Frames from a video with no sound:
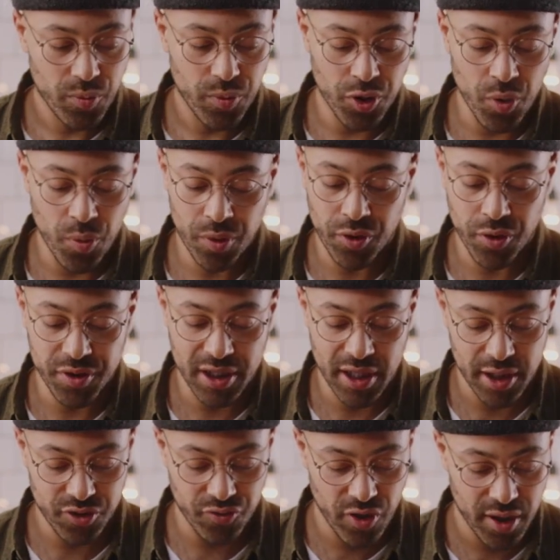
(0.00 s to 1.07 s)
We don't want those in
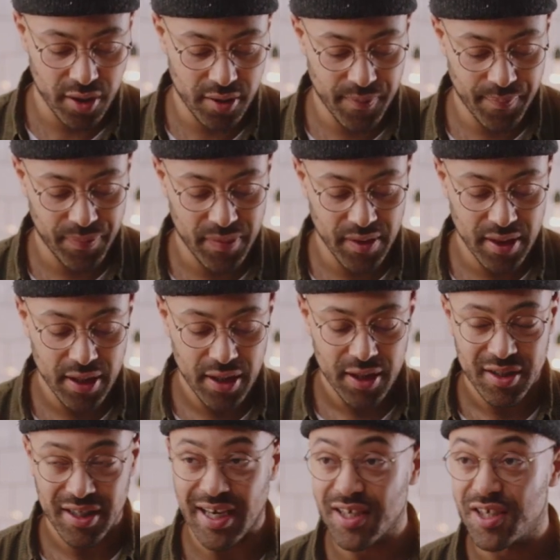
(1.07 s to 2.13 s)
our drink.
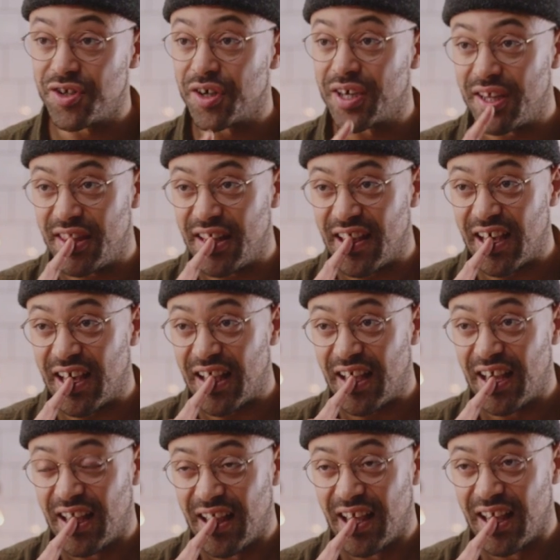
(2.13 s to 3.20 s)
They get stuck in
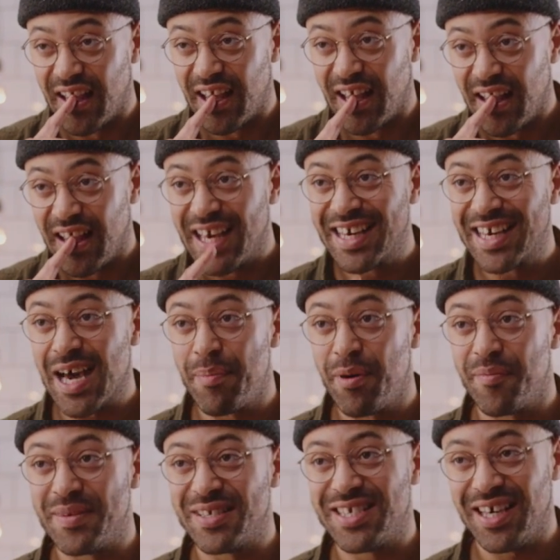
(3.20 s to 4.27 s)
the gap
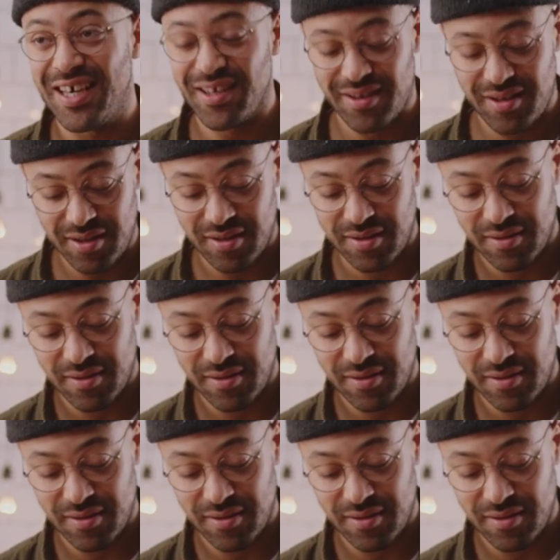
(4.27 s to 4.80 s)
of my teeth.